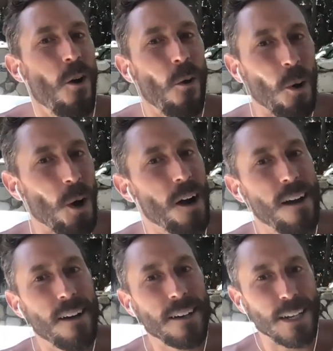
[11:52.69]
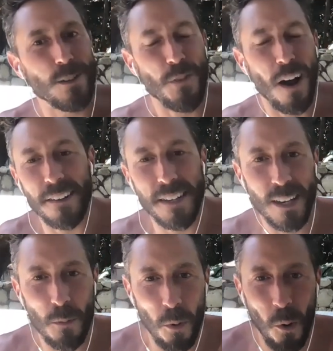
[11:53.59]
or kids frolicking
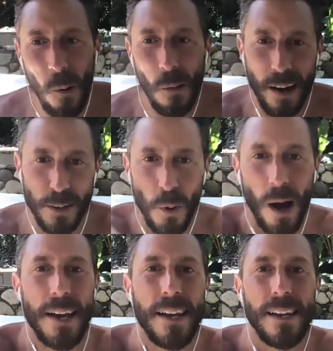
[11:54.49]
in the pool, that is why.